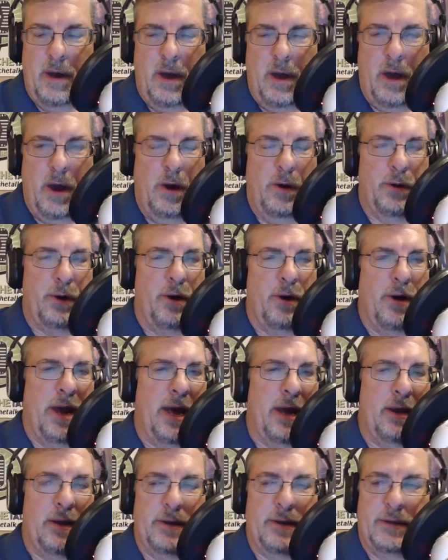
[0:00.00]
owner
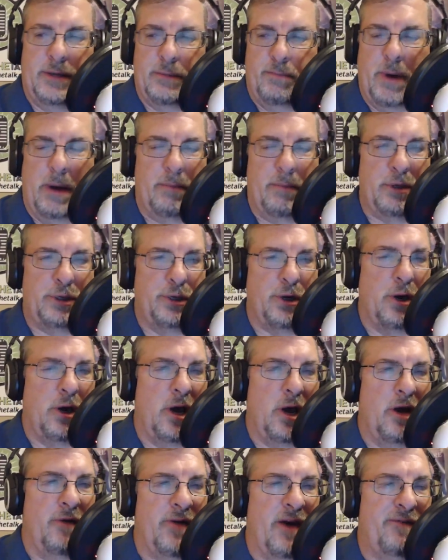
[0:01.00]
and publisher
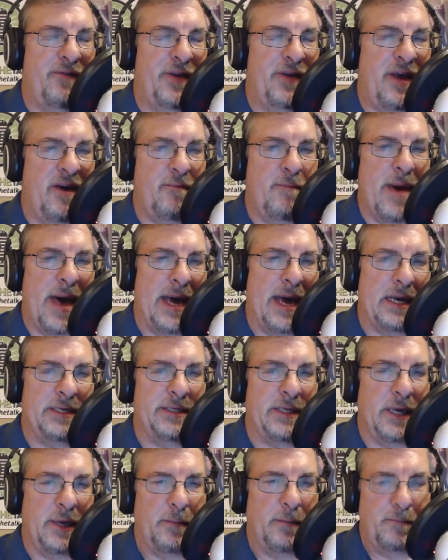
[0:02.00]
of FTF
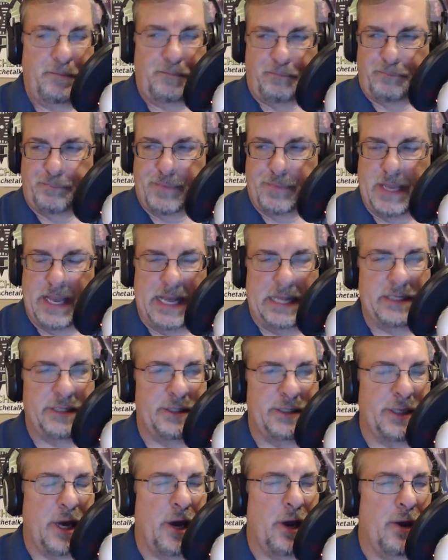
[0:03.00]
Magazine, and
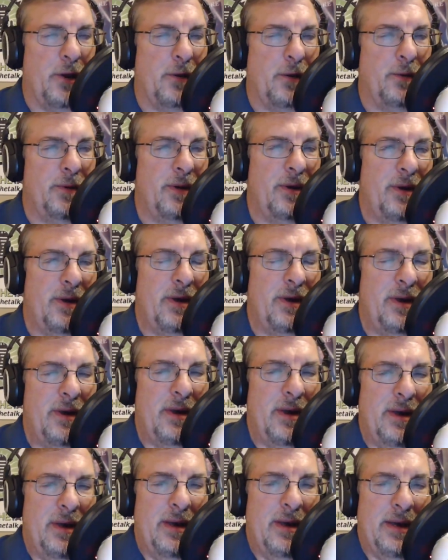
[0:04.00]
so
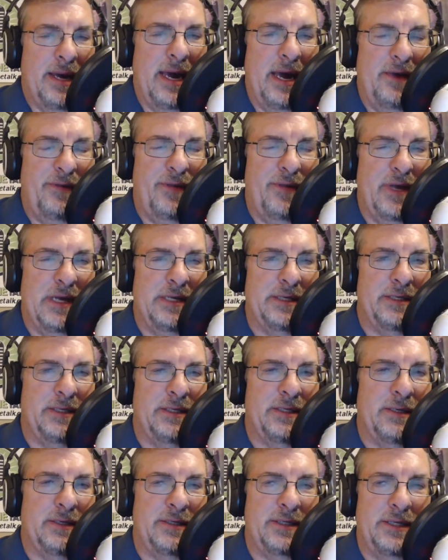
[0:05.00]
Keith
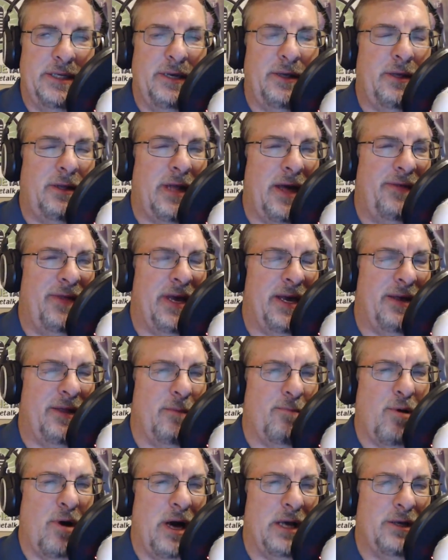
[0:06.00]
is still, I think, in the
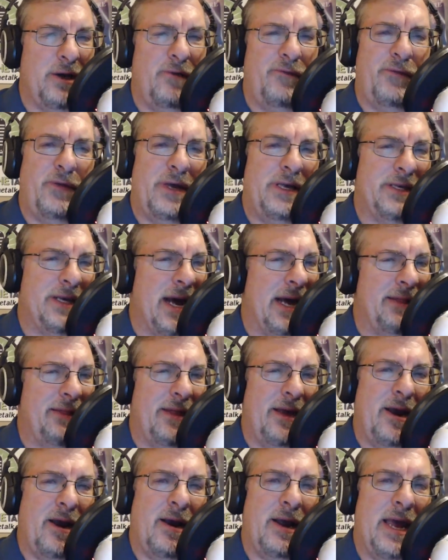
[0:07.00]
process. Hopefully, he's got
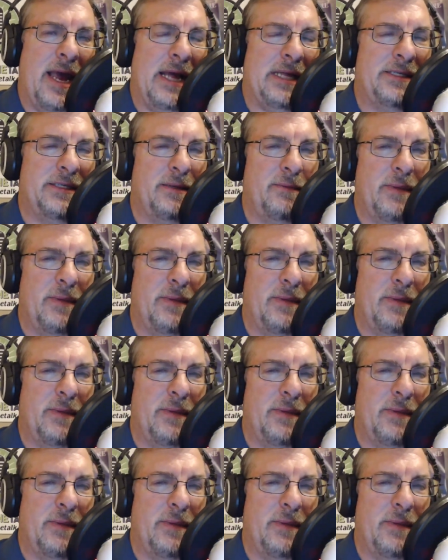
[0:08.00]
there. He was